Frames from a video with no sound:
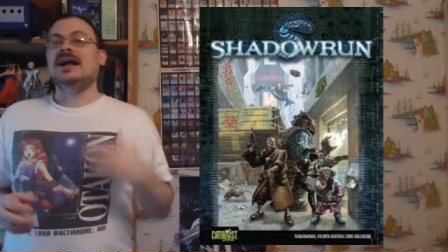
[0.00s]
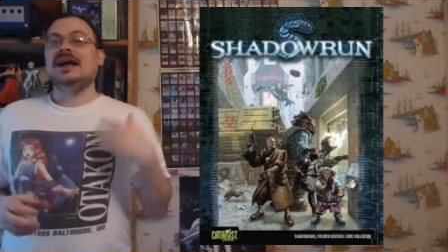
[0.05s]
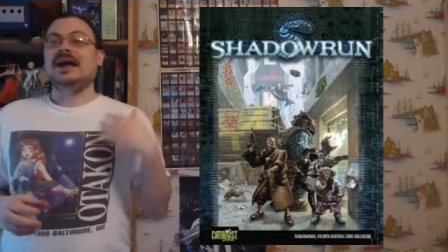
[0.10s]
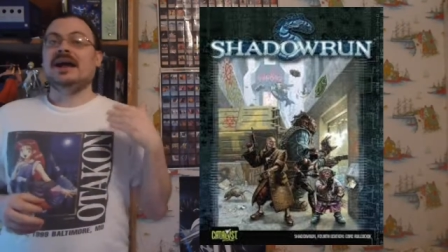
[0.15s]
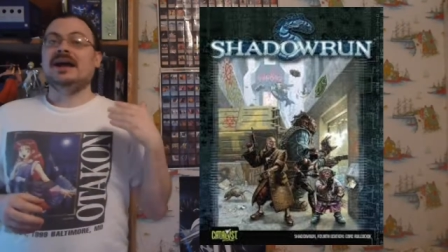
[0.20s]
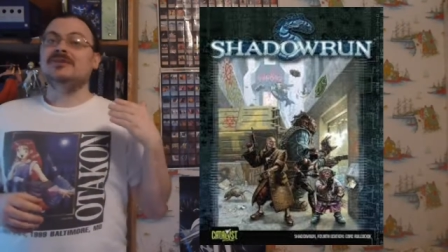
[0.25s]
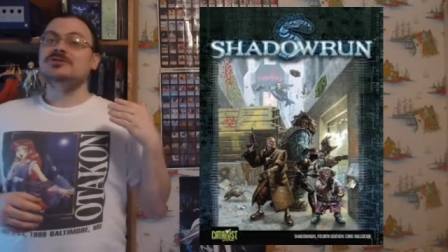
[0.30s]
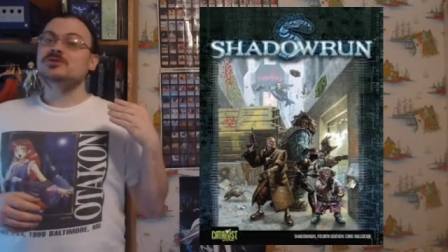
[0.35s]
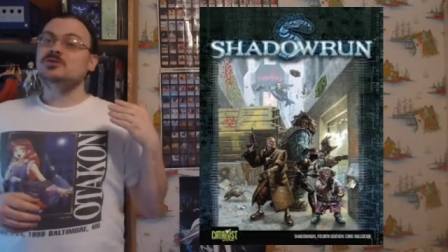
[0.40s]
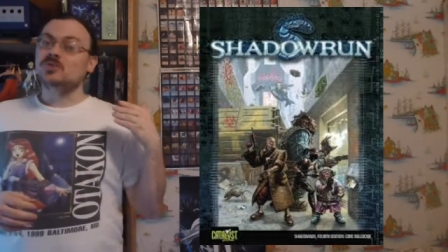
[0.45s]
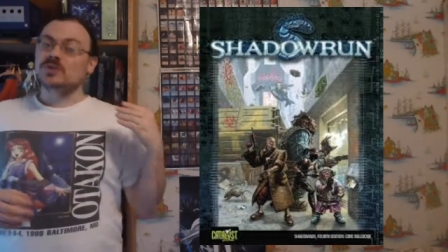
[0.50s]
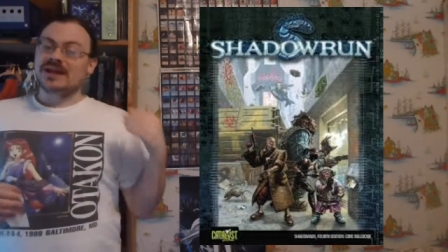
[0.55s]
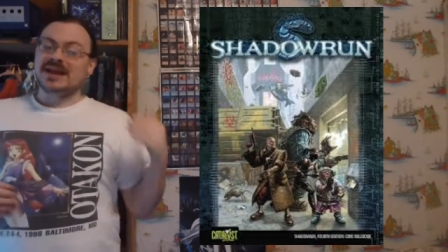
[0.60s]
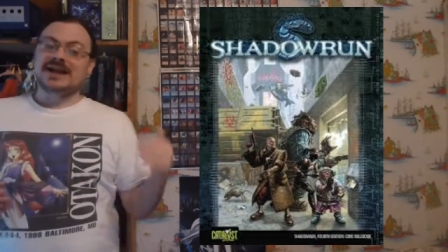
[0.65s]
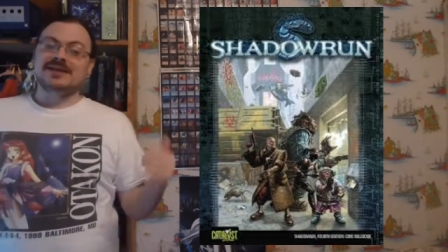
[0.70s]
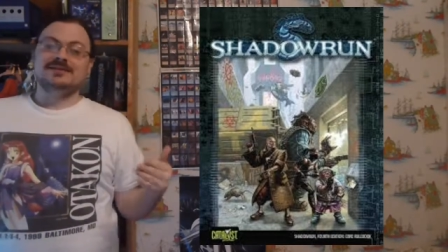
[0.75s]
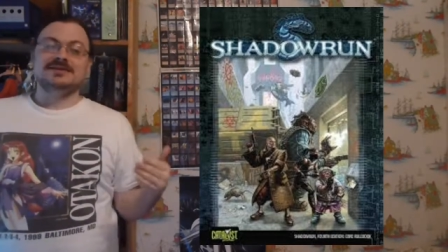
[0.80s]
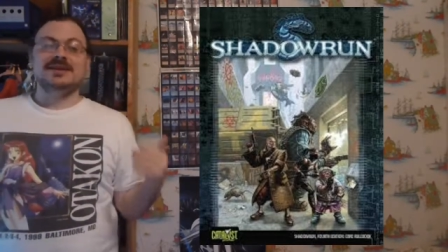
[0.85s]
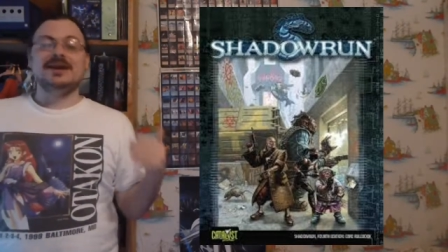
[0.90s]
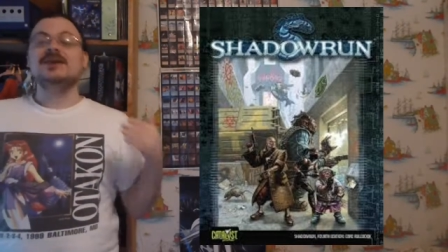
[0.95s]
and you
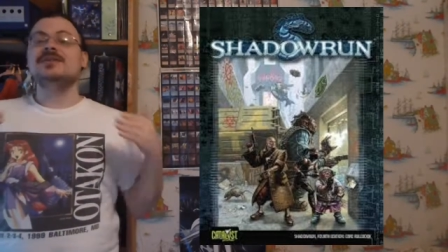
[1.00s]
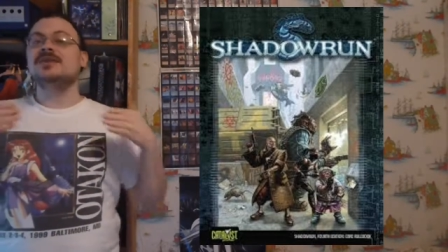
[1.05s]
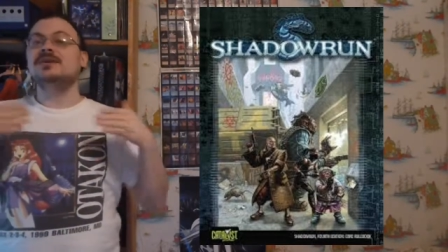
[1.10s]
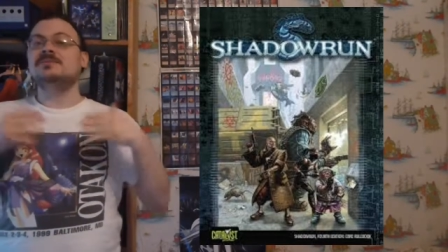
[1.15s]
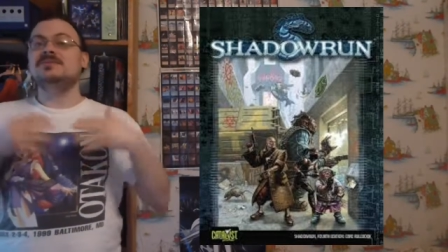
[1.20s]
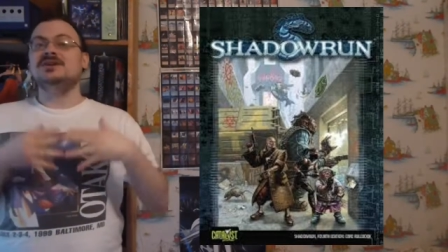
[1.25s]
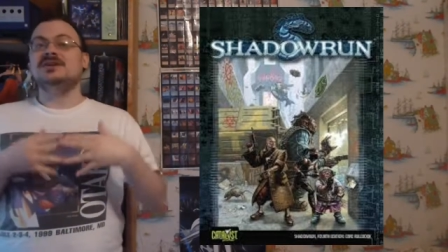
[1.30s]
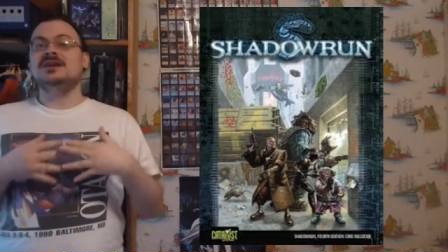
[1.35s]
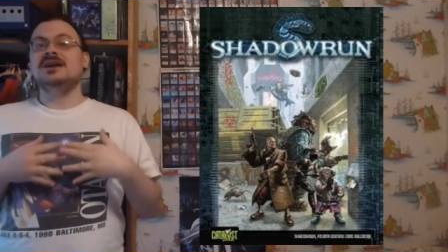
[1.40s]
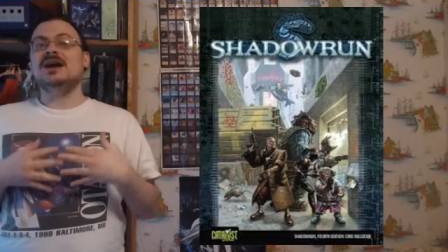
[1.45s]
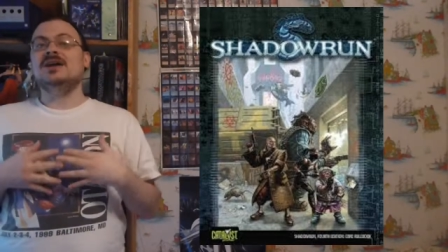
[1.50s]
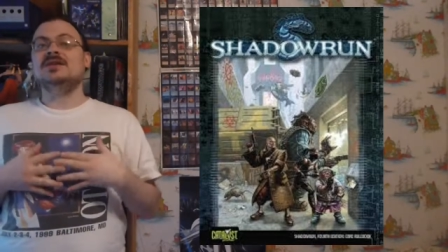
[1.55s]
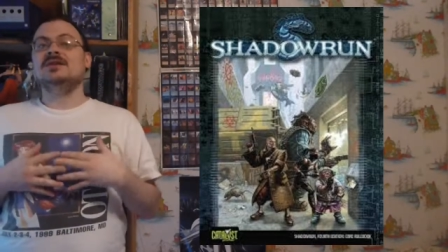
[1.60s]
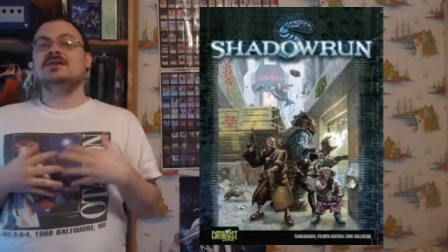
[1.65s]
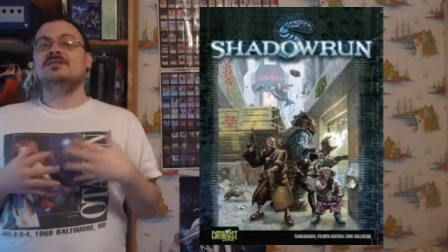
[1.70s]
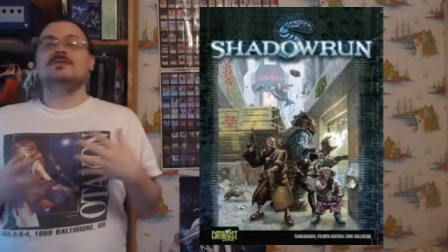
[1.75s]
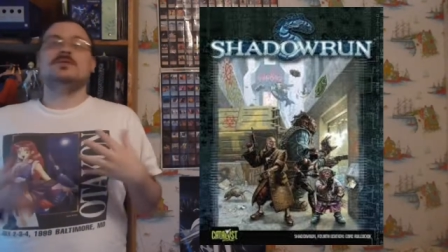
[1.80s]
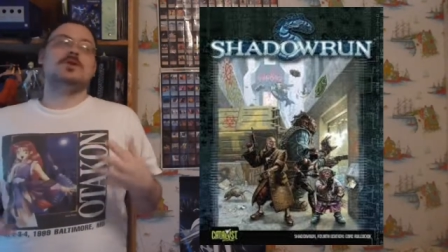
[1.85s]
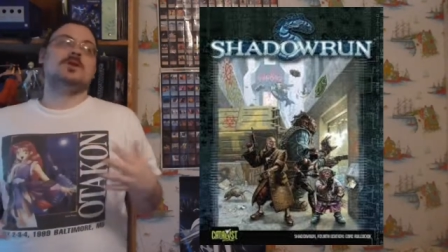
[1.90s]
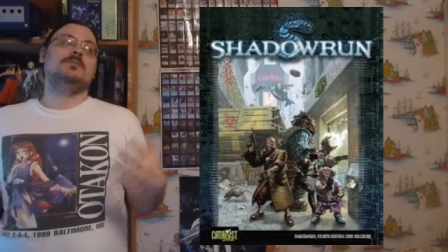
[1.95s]
can link them
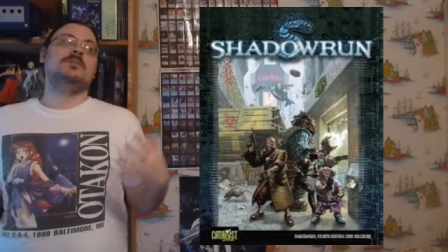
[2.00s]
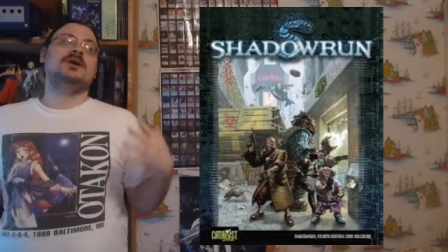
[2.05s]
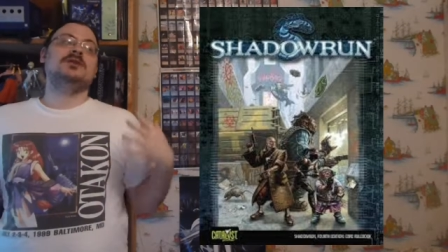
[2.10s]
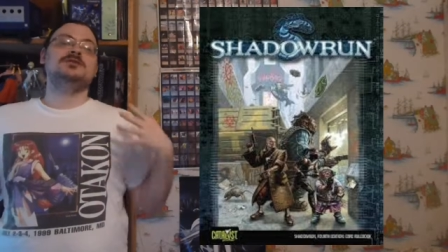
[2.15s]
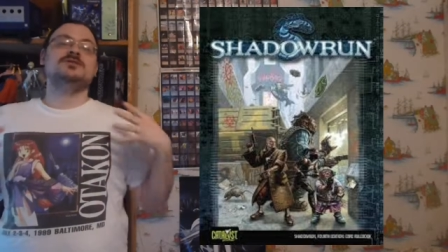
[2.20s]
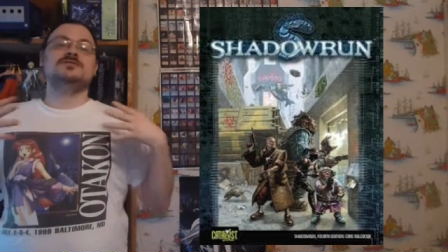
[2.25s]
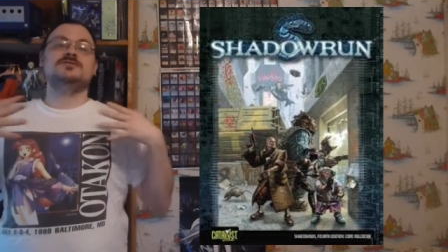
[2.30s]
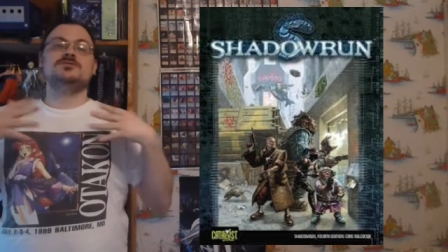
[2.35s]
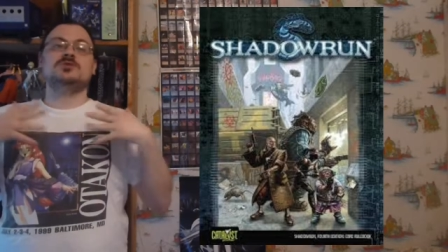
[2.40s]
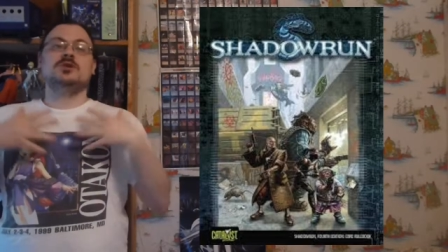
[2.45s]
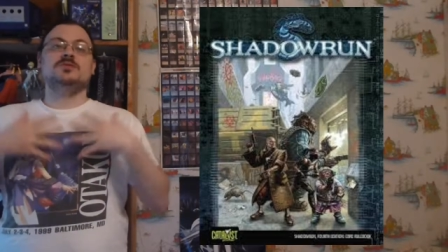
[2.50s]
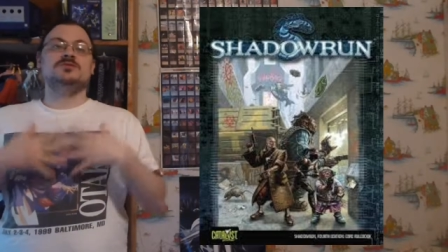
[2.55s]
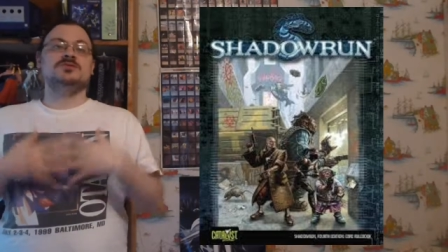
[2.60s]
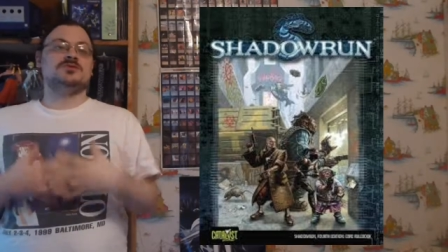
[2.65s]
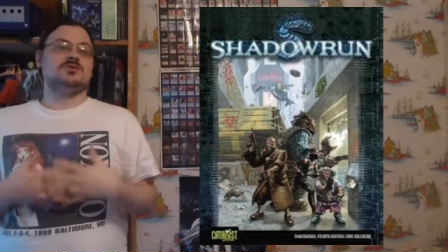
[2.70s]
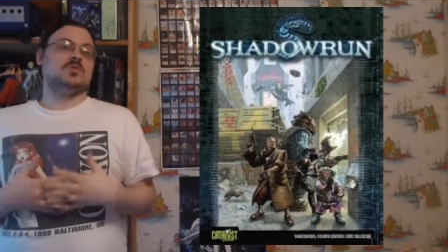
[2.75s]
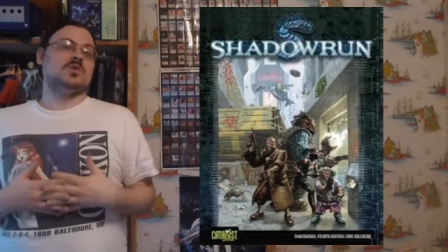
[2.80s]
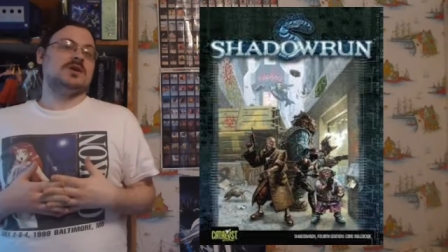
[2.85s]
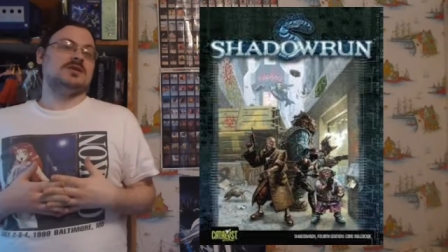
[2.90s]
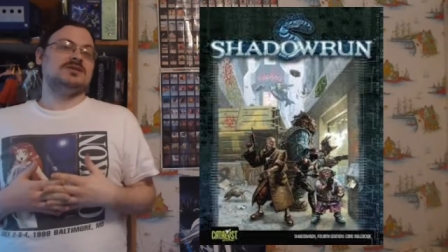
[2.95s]
together for a bunch of drones
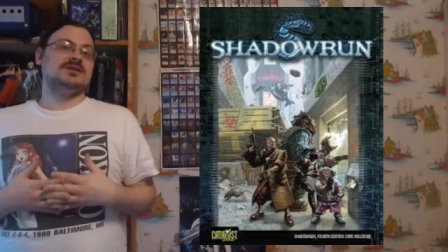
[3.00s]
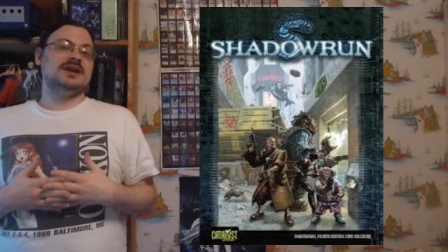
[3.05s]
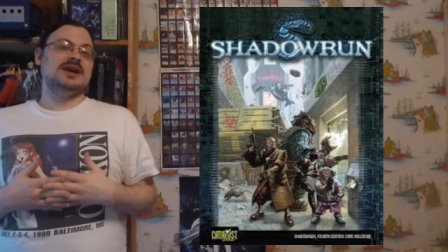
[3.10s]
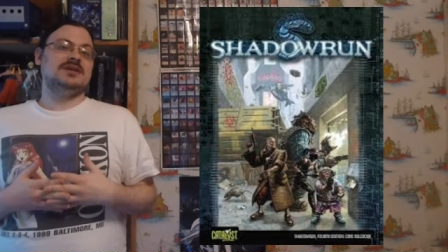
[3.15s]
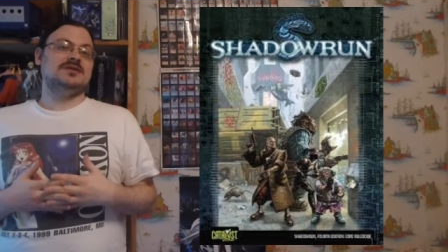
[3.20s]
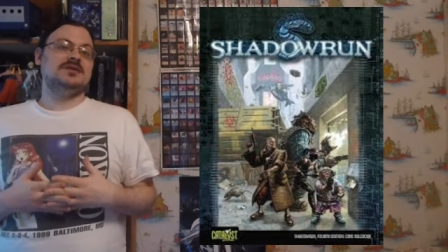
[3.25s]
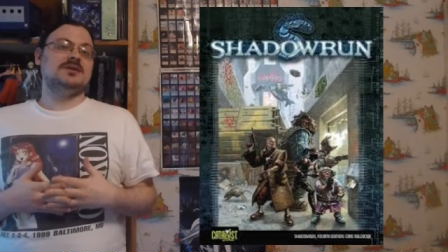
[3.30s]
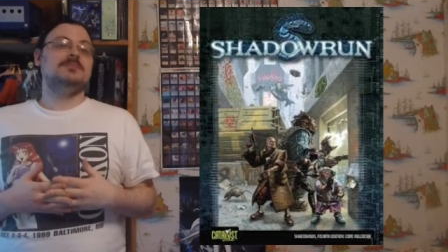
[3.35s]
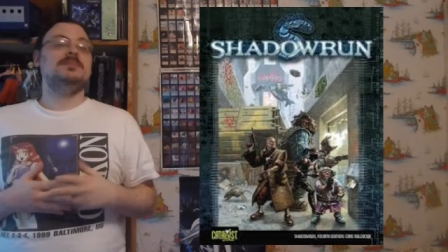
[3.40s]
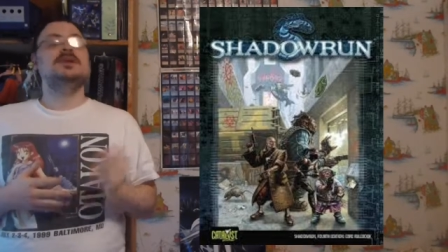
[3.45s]
to work together